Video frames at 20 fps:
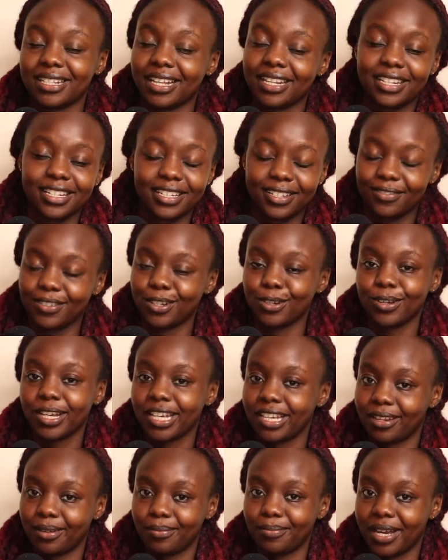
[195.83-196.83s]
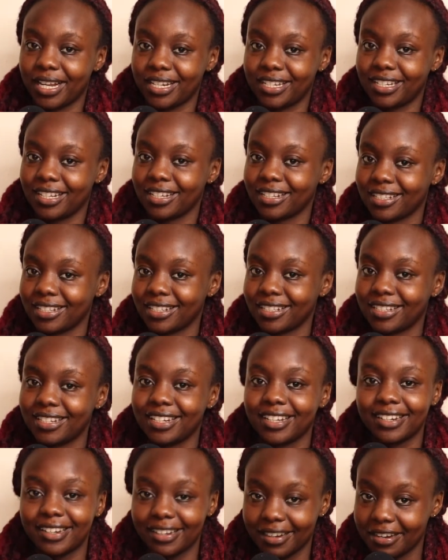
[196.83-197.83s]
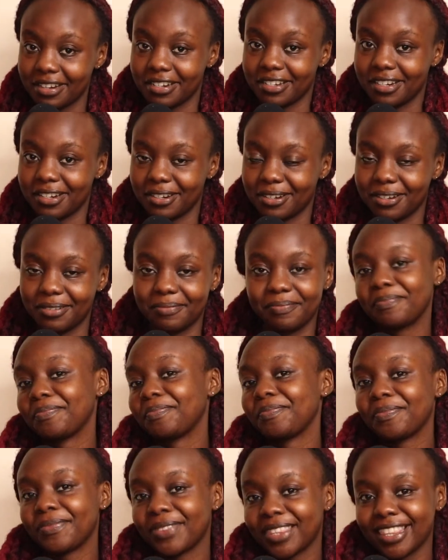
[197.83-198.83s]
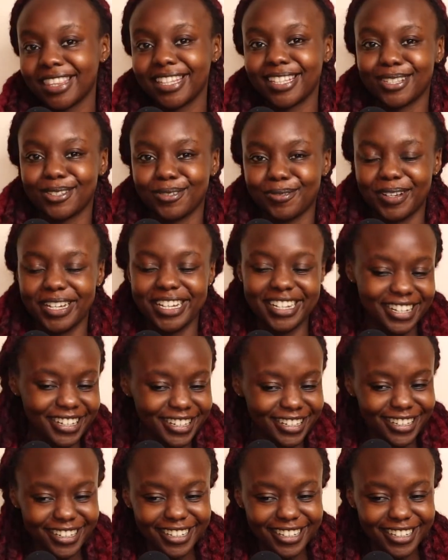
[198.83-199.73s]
I didn't even know Kiribati existed until this week.